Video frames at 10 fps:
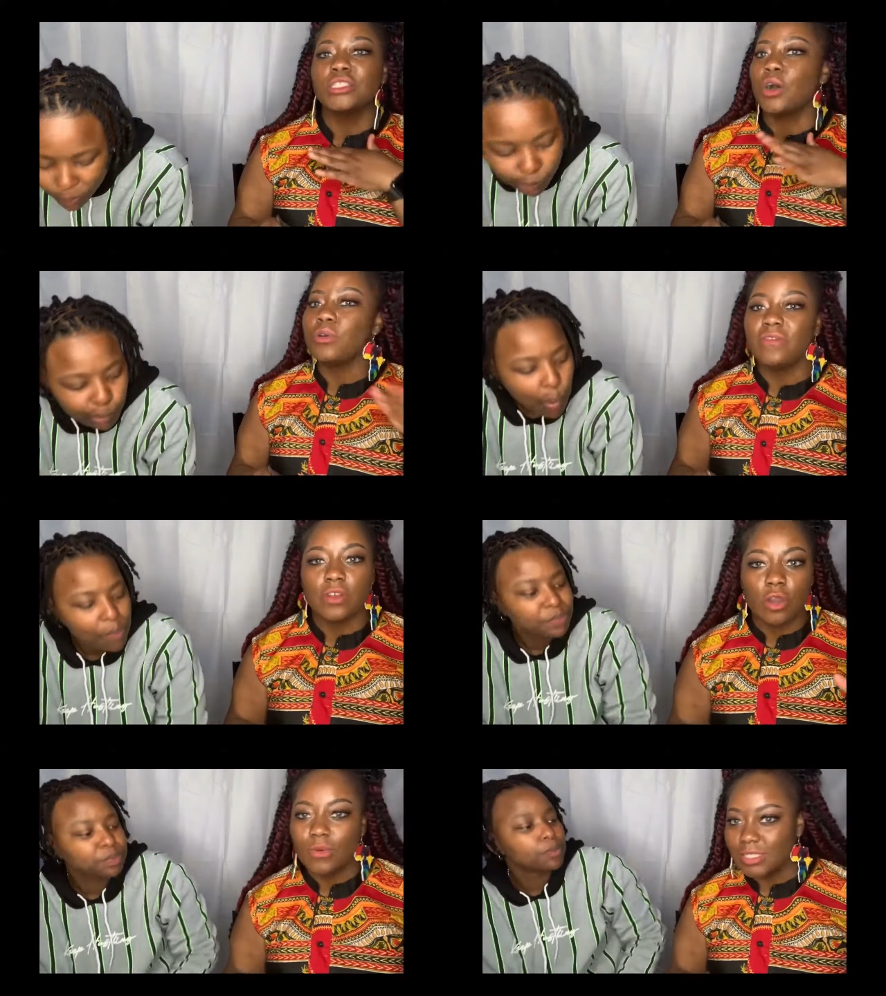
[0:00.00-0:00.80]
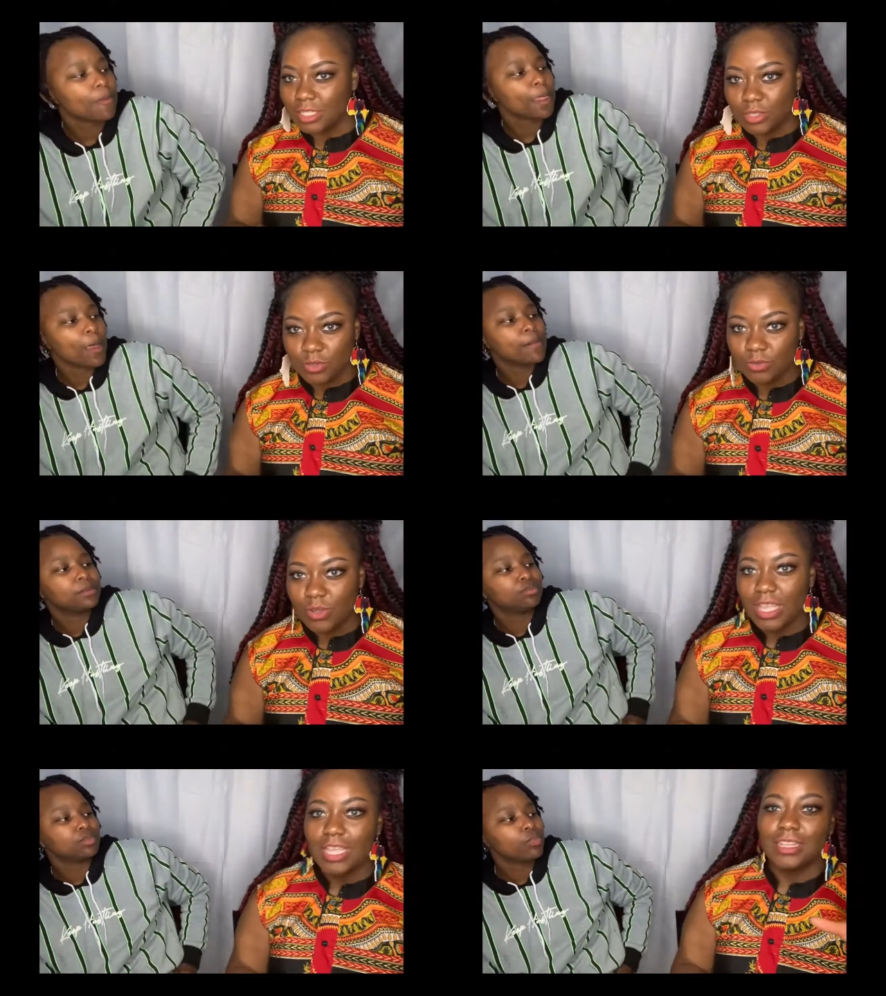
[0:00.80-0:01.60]
Speaker 1: don't even know what to do?
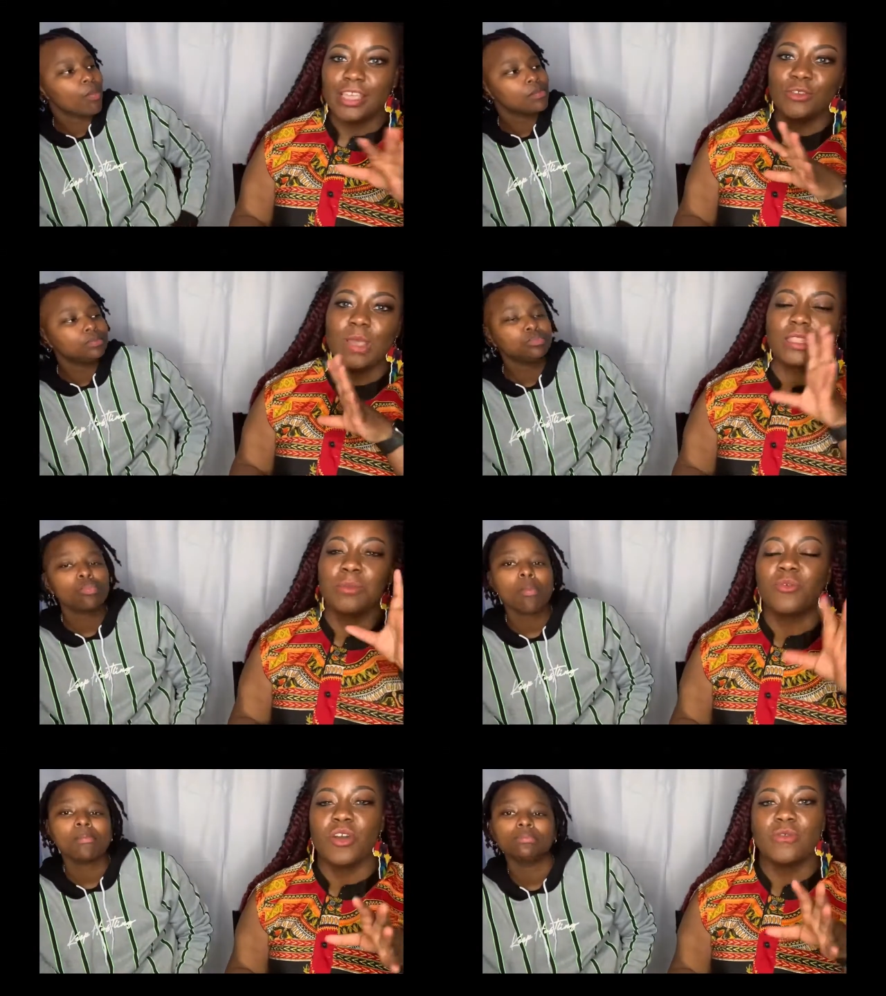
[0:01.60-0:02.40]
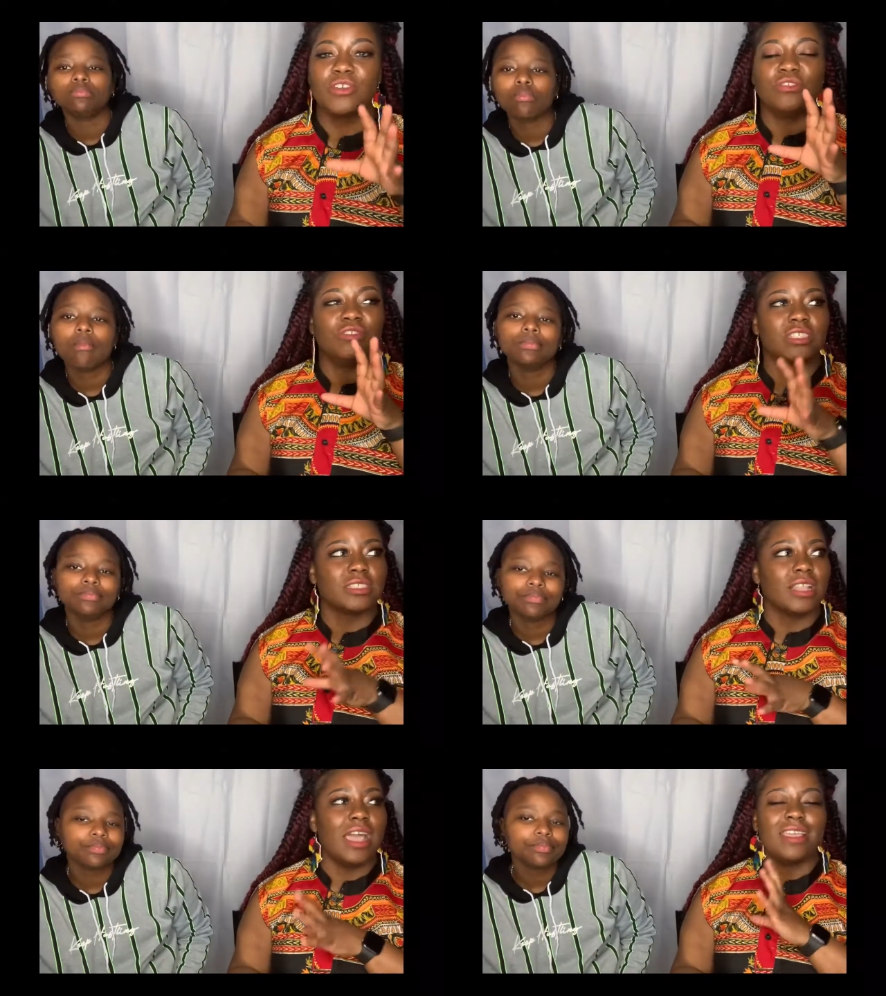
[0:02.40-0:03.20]
Like you're at the point where you just
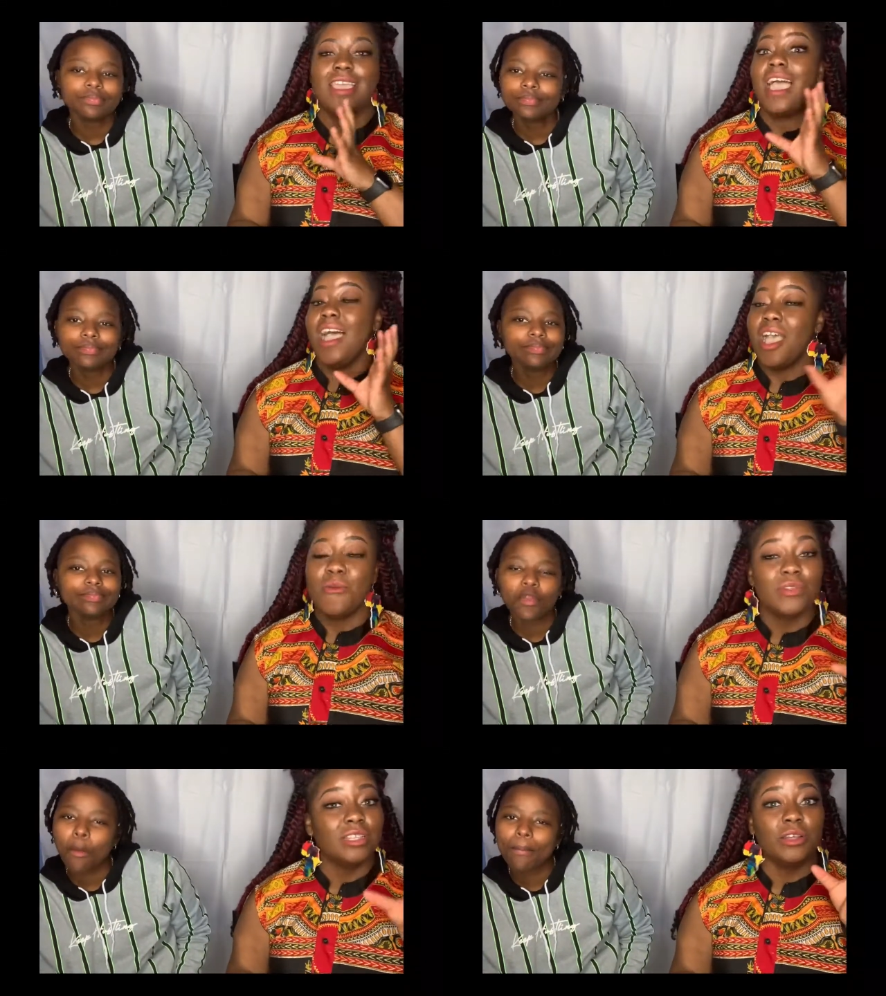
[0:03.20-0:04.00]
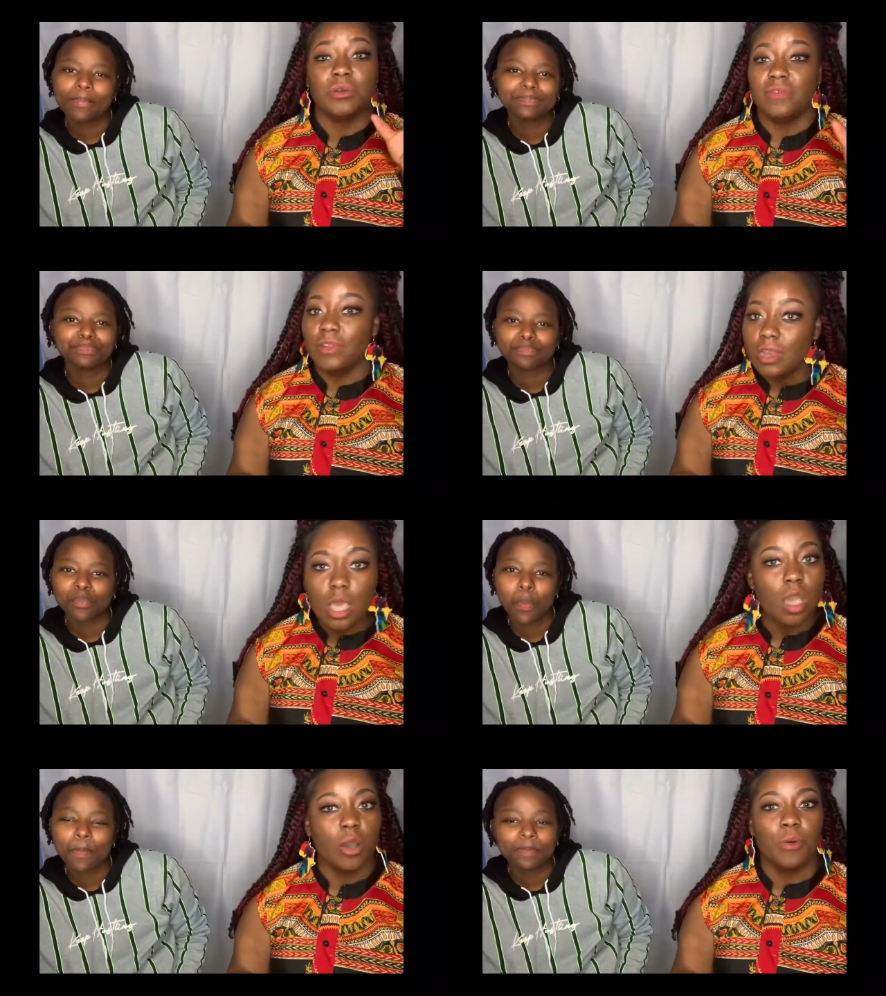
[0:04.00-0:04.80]
like, I really don't even
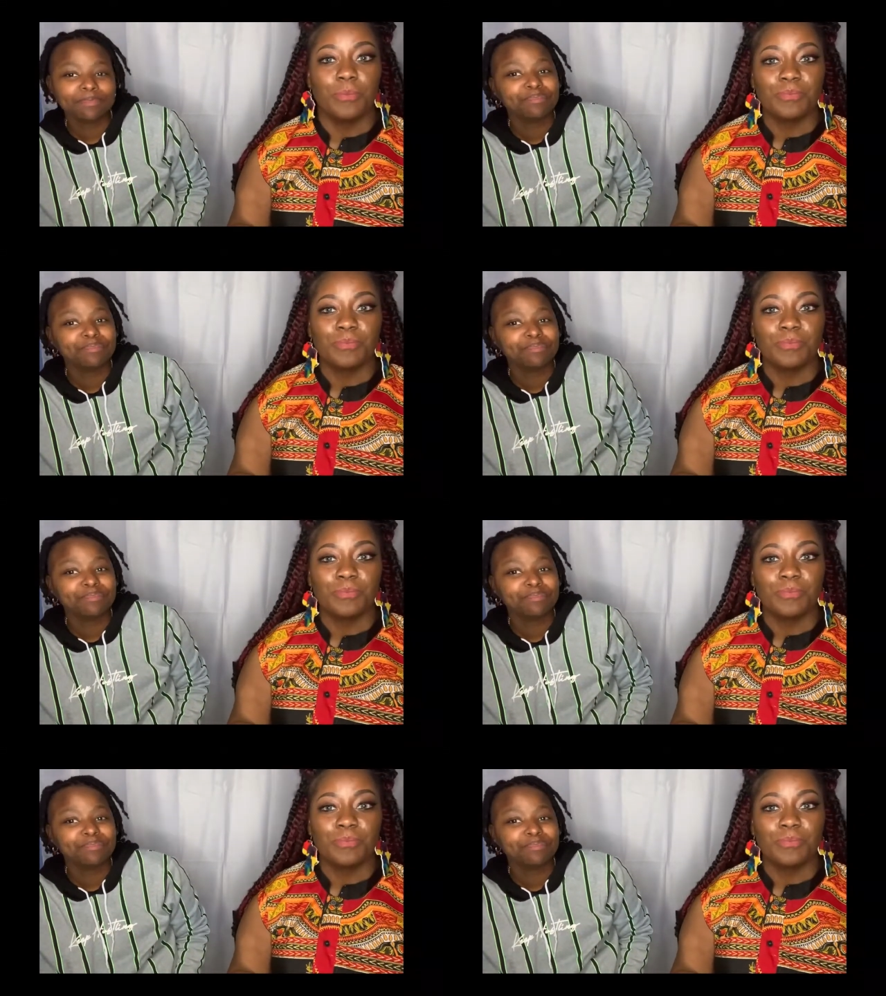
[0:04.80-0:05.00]
know.